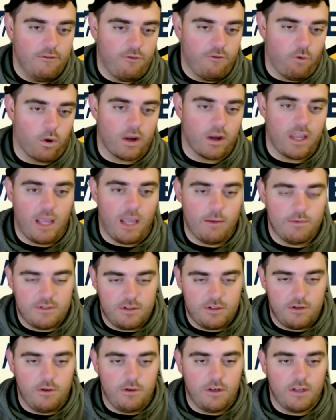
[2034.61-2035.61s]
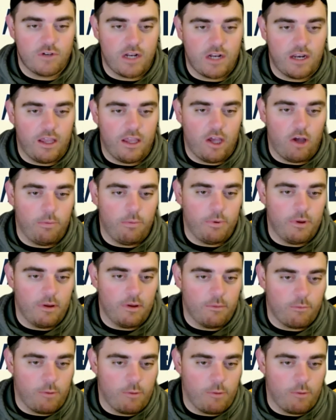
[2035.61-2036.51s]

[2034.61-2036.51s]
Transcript: for game two to try to help